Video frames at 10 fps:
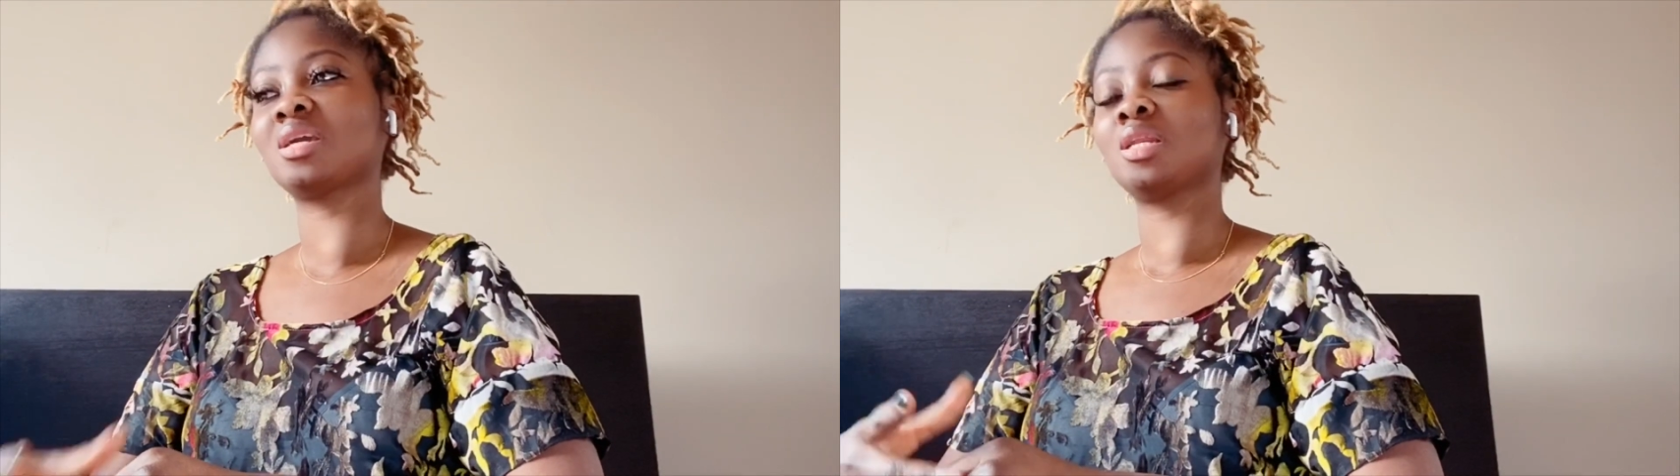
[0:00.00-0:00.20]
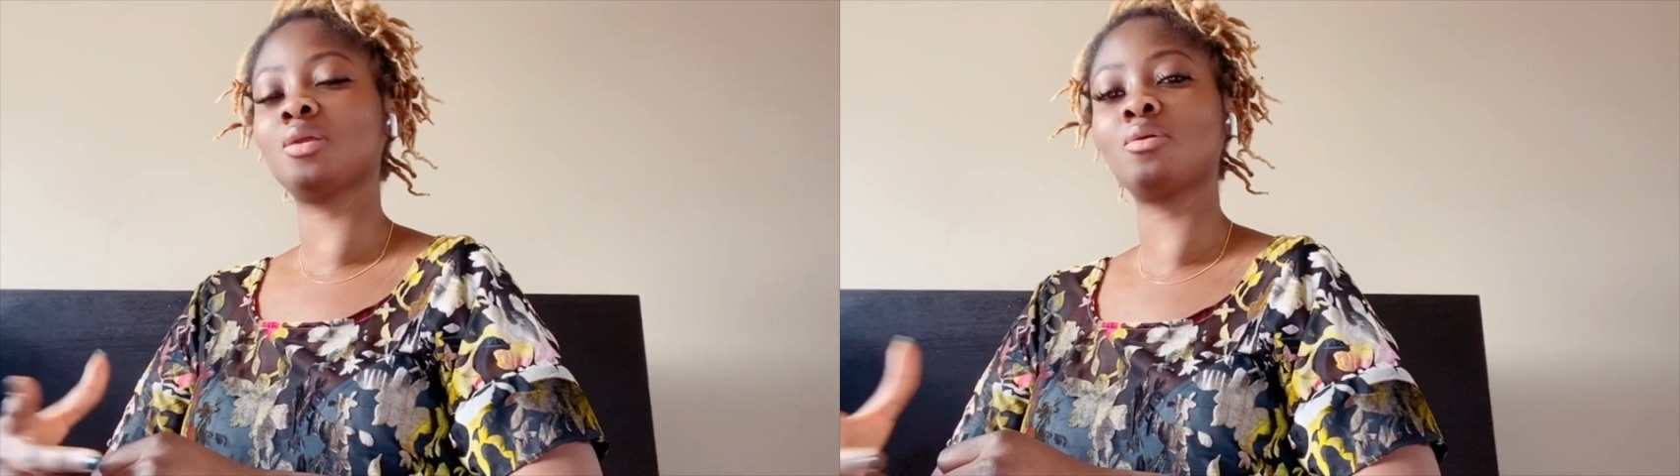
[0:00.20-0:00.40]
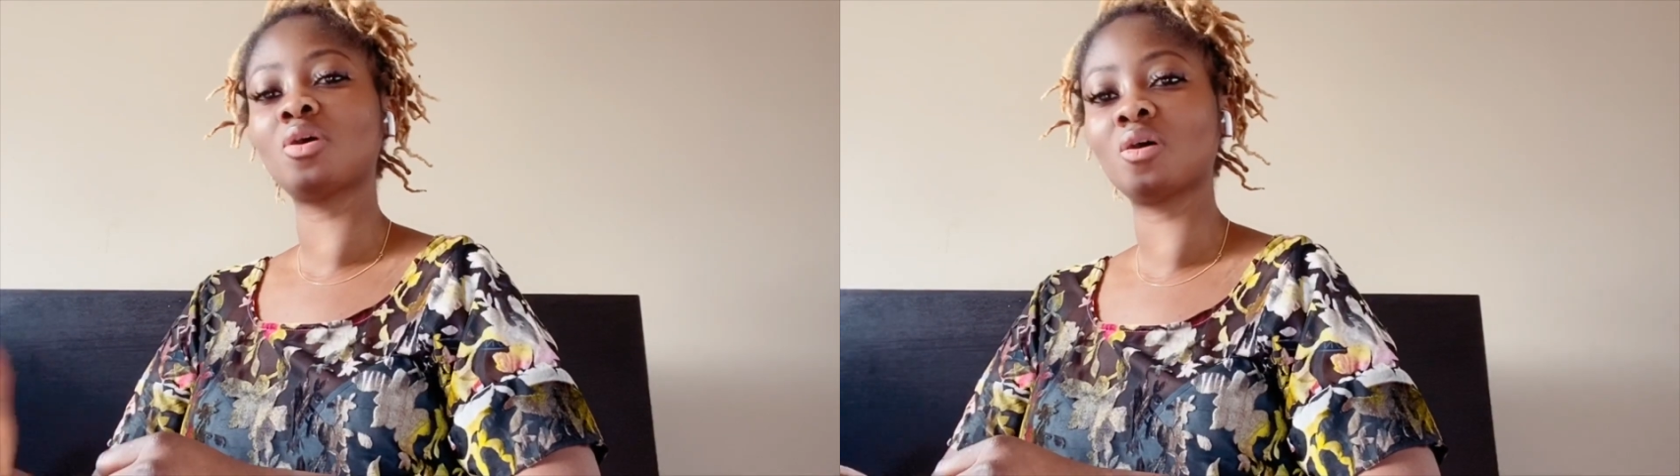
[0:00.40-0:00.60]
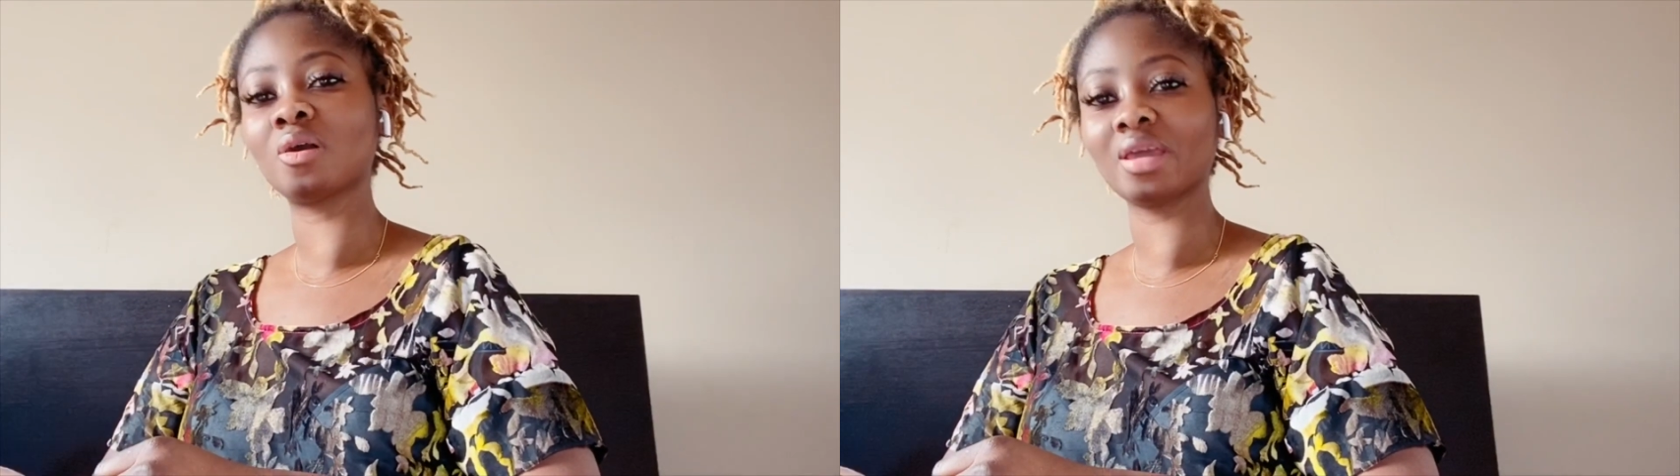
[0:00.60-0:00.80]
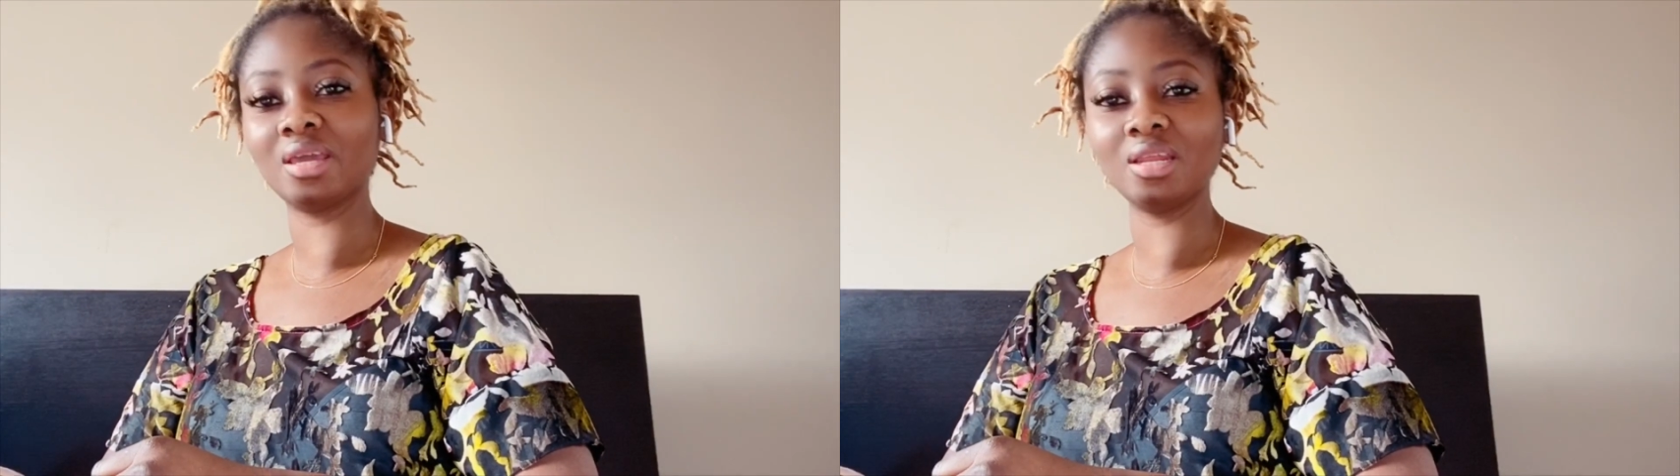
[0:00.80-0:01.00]
Don't hug
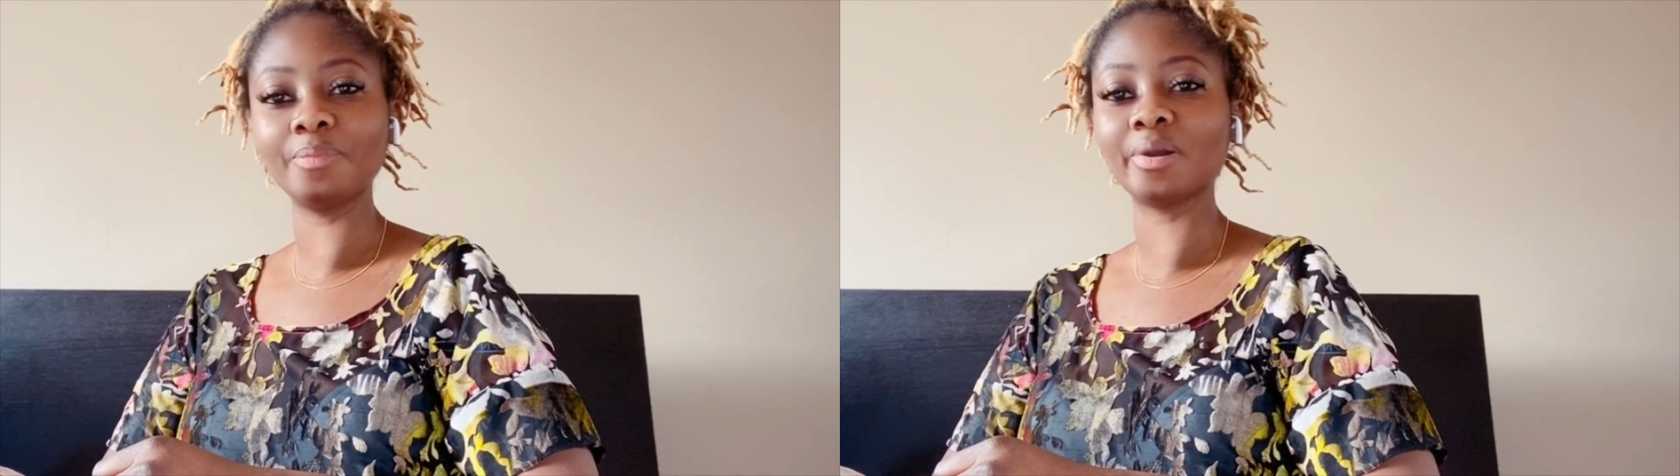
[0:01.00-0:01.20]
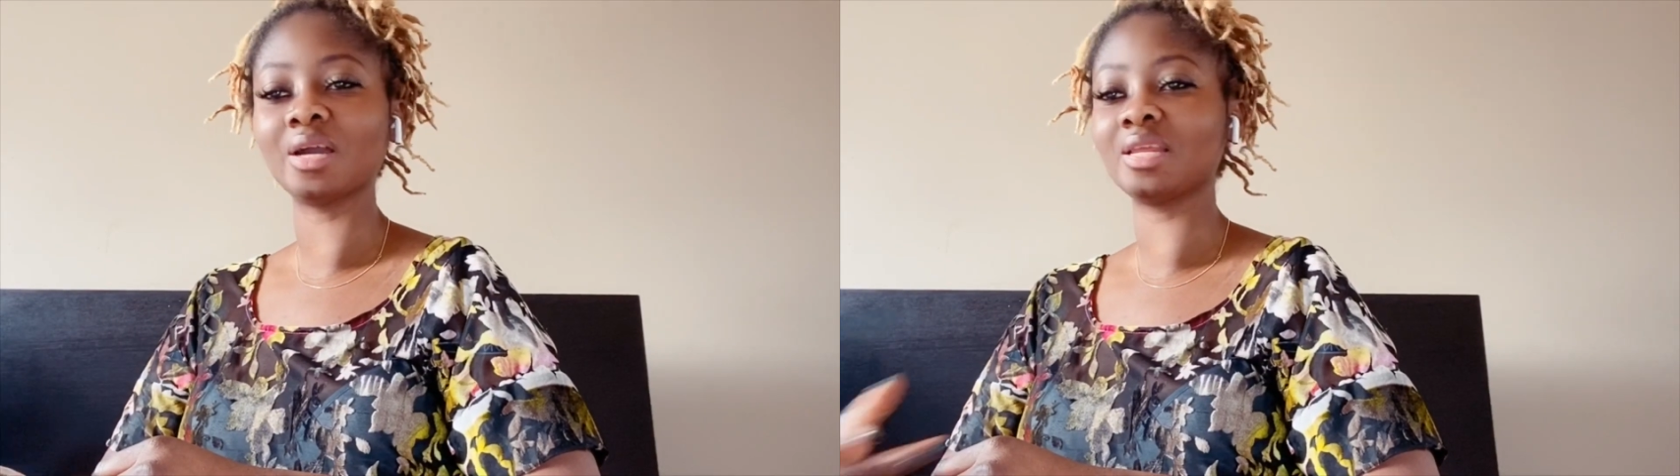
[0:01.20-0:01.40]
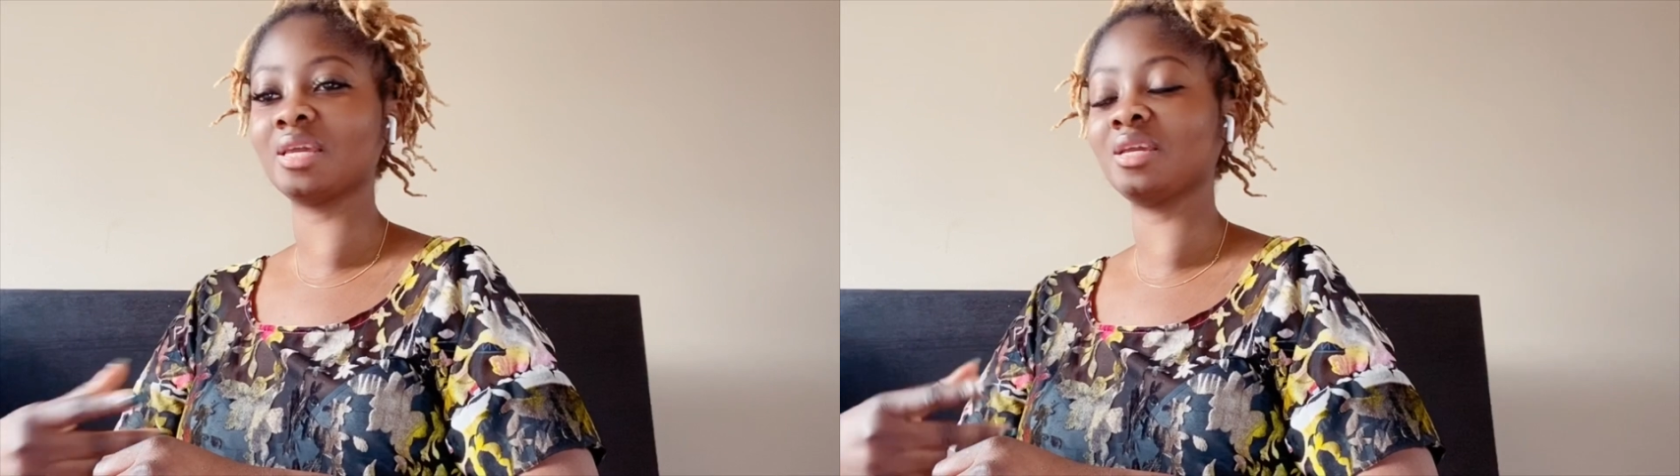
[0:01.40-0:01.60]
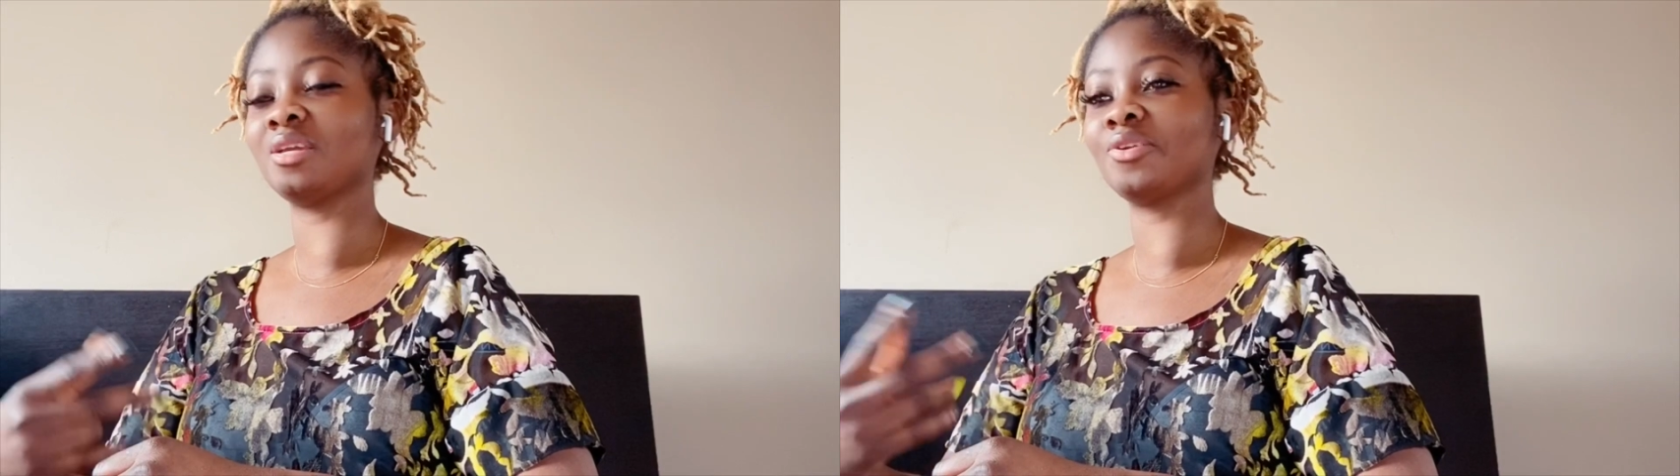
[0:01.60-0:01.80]
anybody.